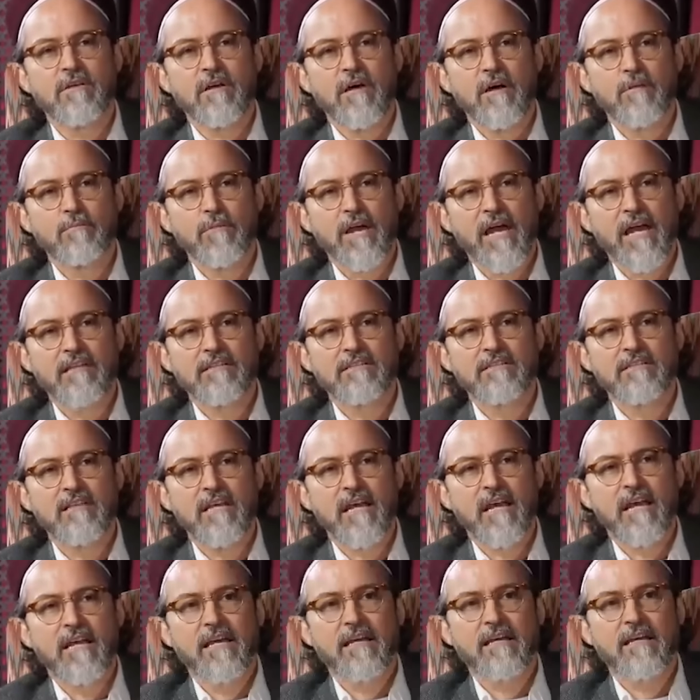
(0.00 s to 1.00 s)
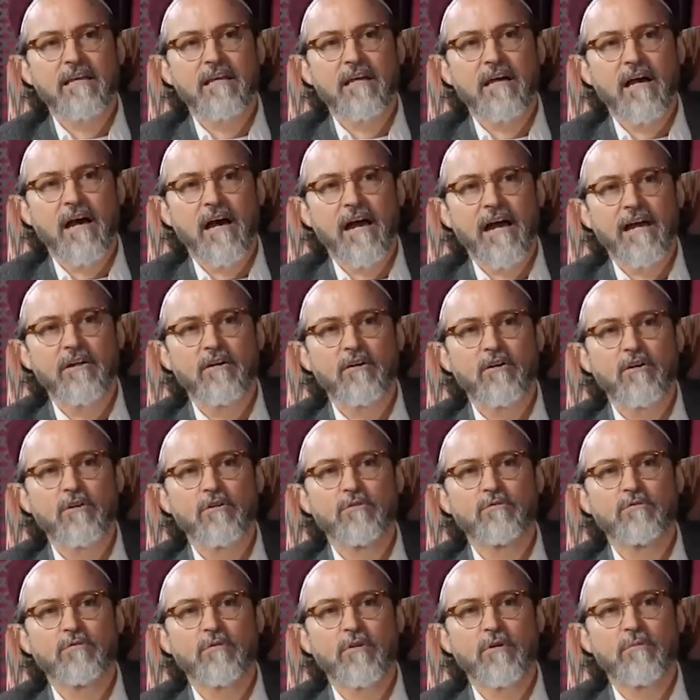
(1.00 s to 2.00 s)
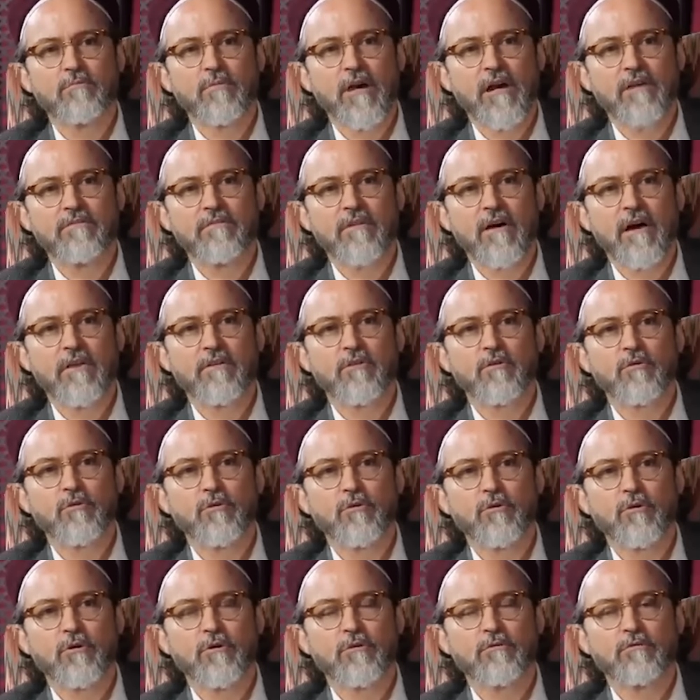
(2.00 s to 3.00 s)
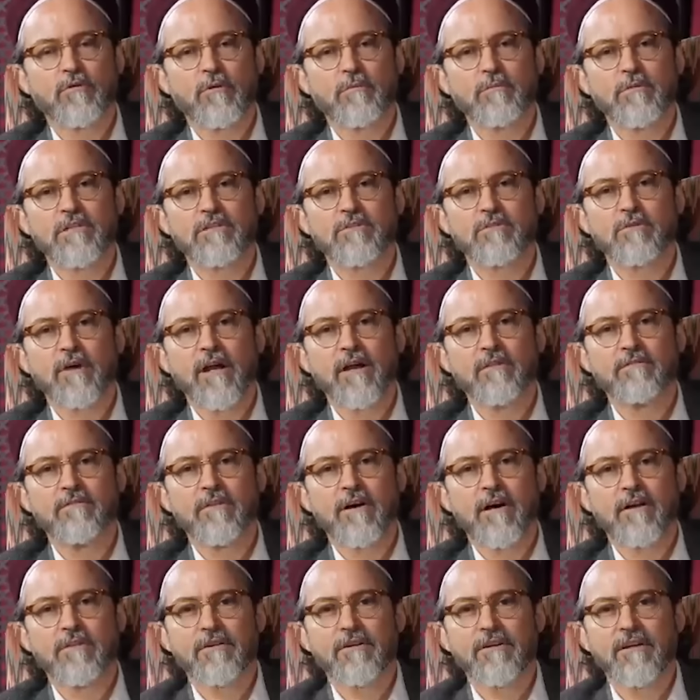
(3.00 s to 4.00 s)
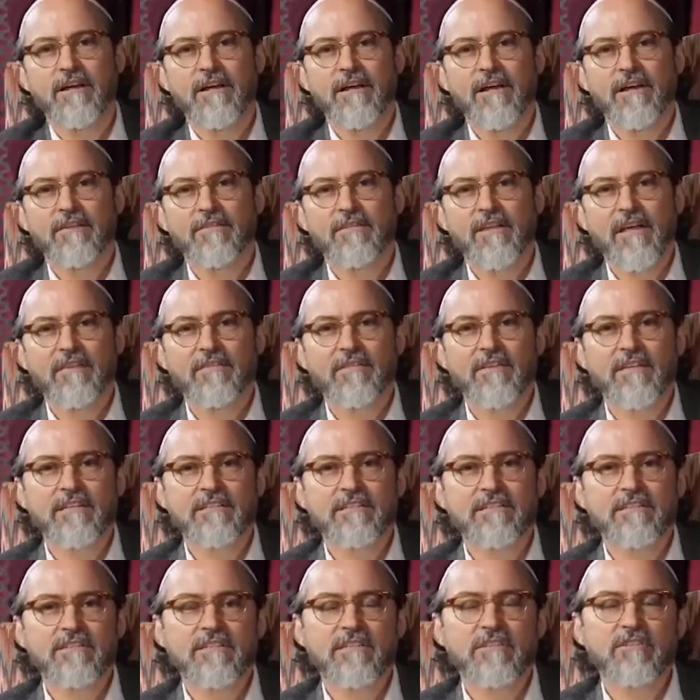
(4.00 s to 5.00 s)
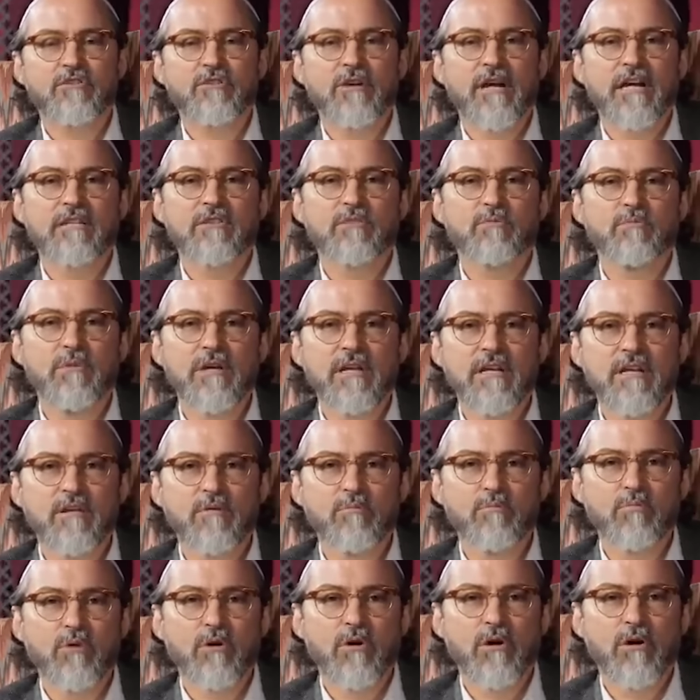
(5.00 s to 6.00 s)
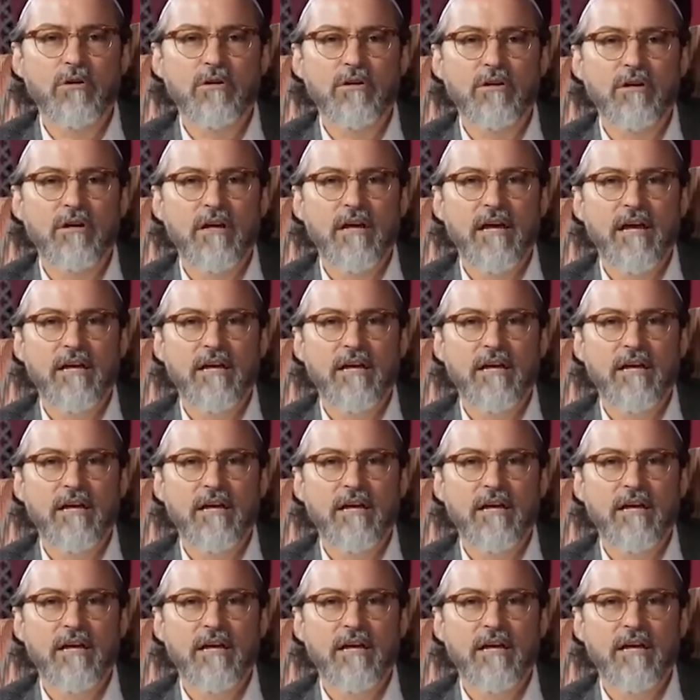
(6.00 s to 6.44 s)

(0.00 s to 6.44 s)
a man saying, I heard from my father who heard from his grandfather, that this is a transmitted book.